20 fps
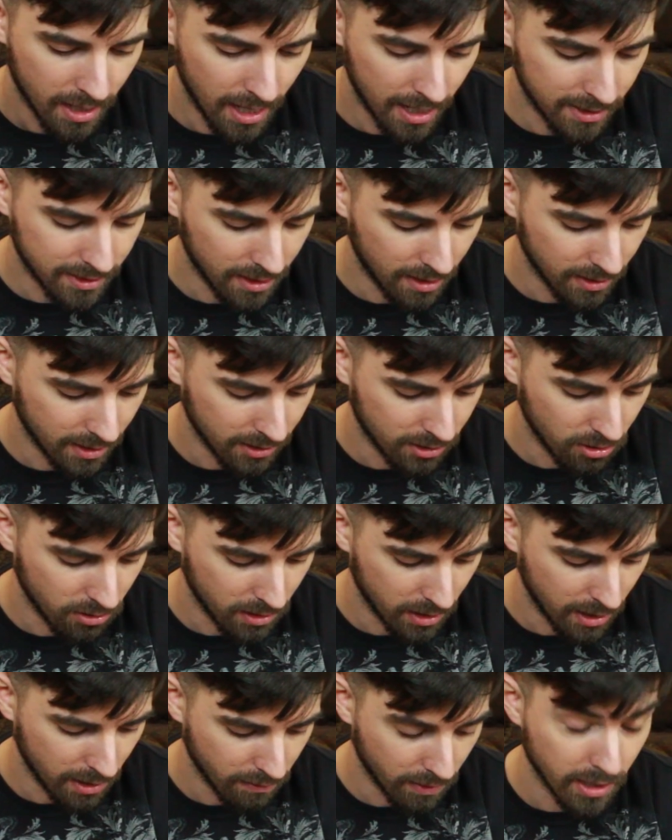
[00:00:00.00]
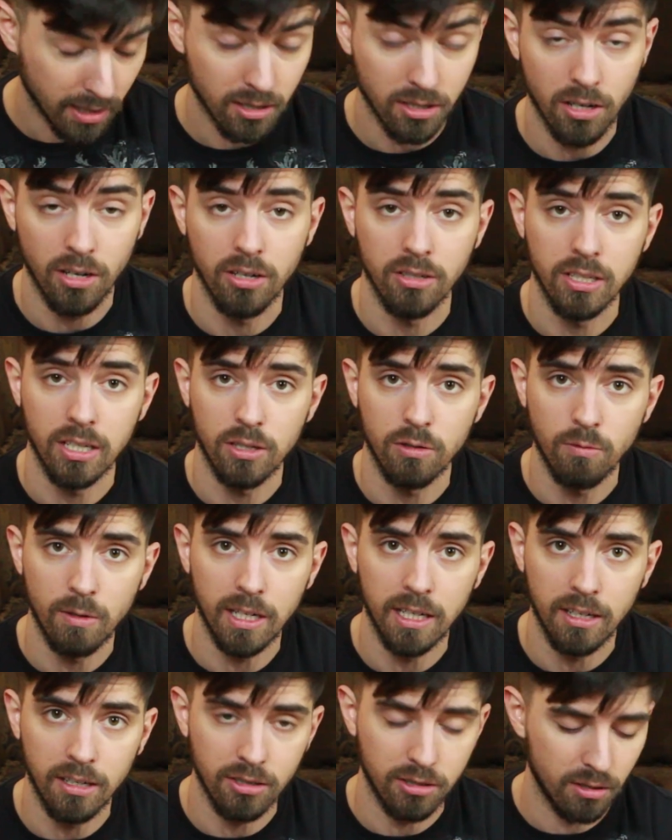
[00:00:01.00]
Exile that token at end of turn. So that's
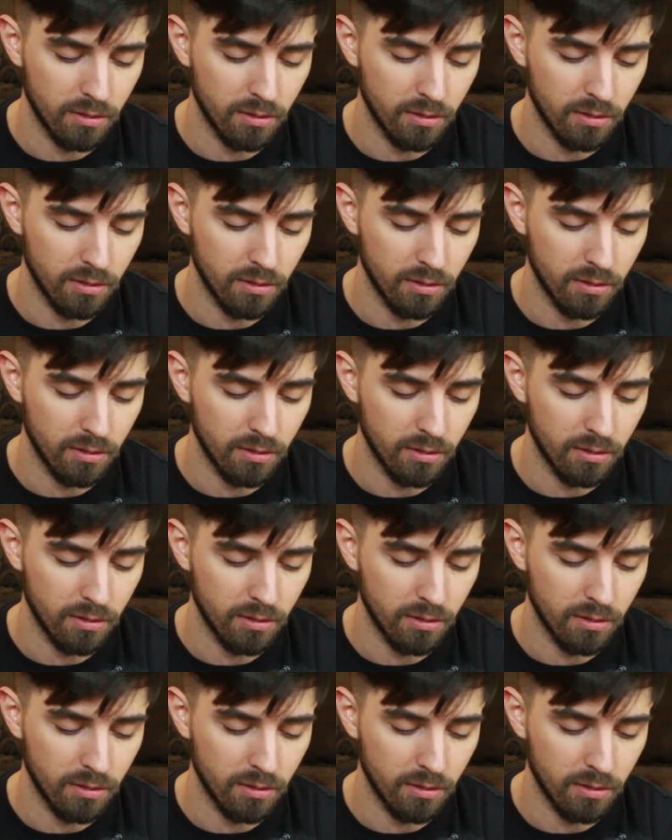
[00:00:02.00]
really good.